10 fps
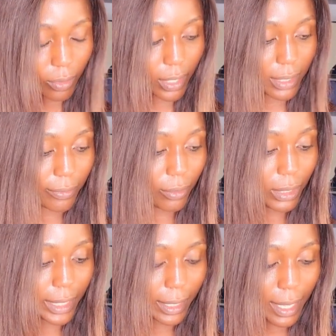or it's a
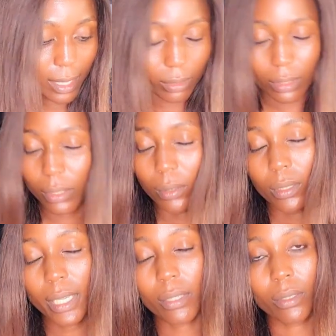full leg. I don't
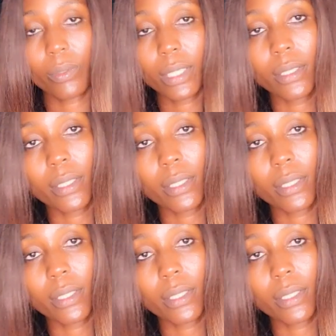know the